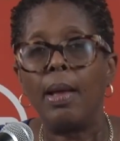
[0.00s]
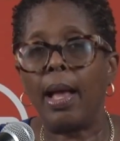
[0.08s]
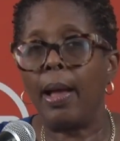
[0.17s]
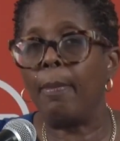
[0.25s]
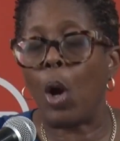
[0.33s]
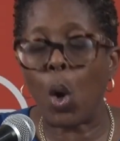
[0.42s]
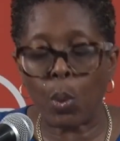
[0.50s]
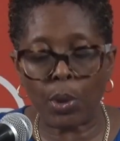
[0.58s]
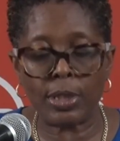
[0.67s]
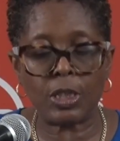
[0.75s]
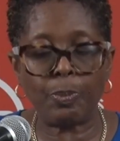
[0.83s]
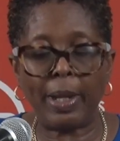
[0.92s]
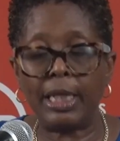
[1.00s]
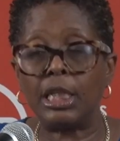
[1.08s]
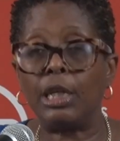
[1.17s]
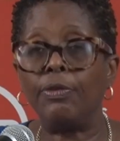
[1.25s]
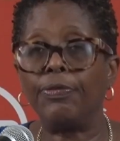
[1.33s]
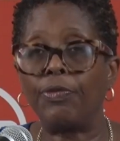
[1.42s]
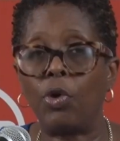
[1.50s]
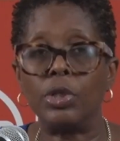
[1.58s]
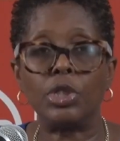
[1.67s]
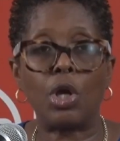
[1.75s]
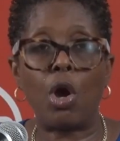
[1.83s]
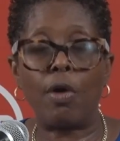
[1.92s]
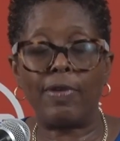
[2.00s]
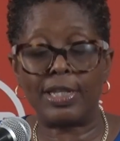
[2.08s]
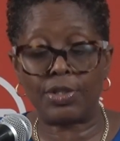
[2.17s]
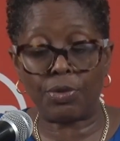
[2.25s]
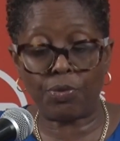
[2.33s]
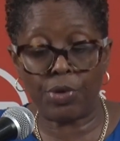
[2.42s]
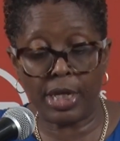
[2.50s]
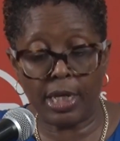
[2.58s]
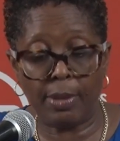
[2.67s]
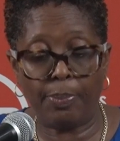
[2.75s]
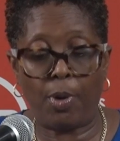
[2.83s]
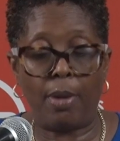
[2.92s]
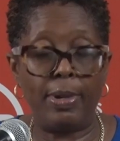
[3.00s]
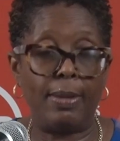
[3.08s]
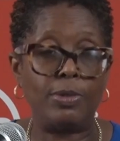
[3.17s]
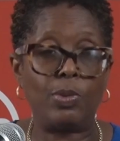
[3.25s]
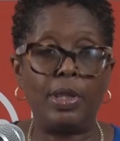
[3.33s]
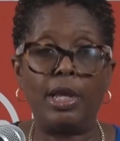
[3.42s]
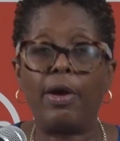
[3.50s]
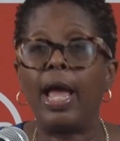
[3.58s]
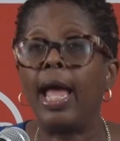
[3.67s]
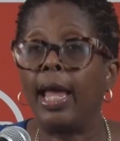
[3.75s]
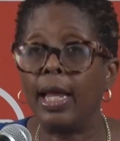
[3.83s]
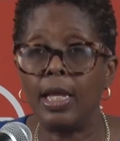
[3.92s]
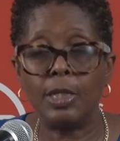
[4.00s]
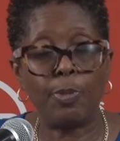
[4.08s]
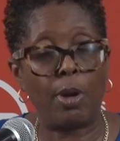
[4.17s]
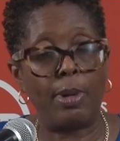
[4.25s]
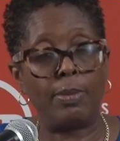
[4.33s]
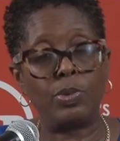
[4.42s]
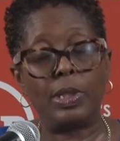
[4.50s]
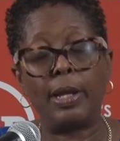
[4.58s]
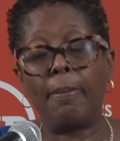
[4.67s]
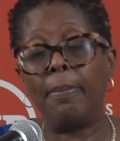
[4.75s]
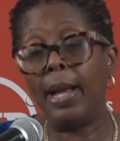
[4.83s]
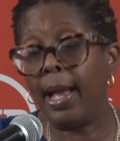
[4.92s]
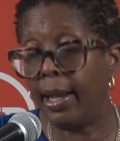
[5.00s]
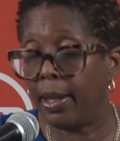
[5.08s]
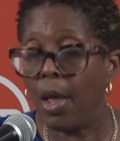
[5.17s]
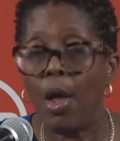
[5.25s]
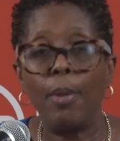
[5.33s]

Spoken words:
hours spent in front of a screen, problems with their eyes, problems with their back,